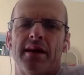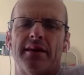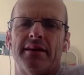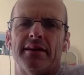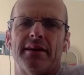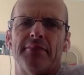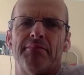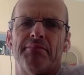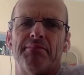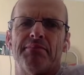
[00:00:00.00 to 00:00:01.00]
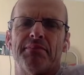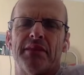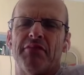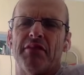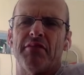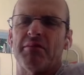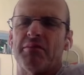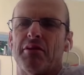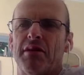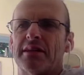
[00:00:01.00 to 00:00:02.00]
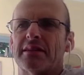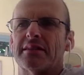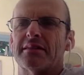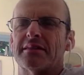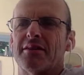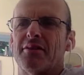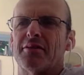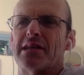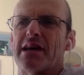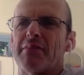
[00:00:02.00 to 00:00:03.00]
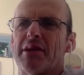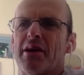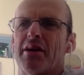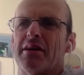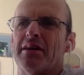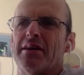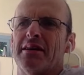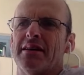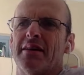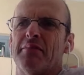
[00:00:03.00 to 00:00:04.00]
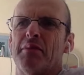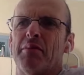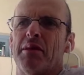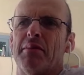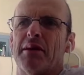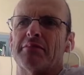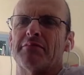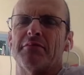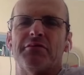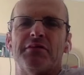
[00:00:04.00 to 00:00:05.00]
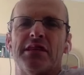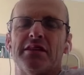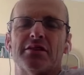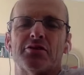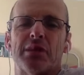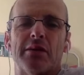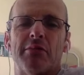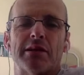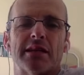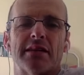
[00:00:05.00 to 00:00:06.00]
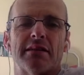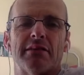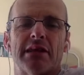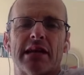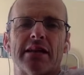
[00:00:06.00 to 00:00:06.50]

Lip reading: And if I'm correct, it's a long time ago, and probably about 15 to 20 one-day